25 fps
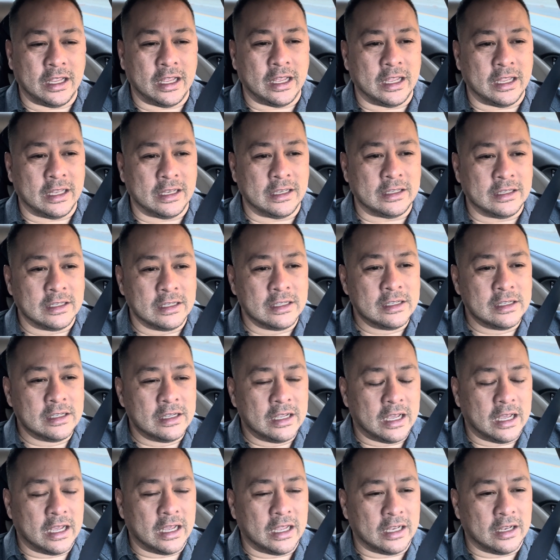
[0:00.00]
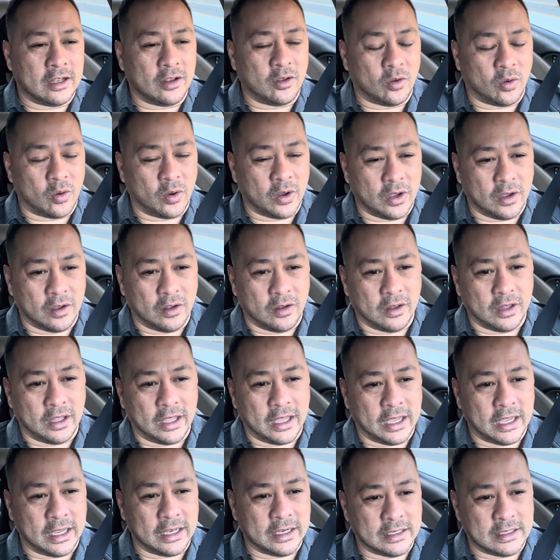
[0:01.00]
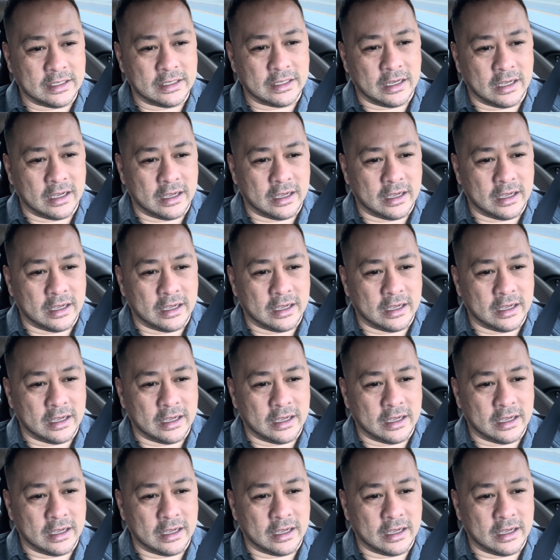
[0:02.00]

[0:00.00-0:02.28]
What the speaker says: and loyal and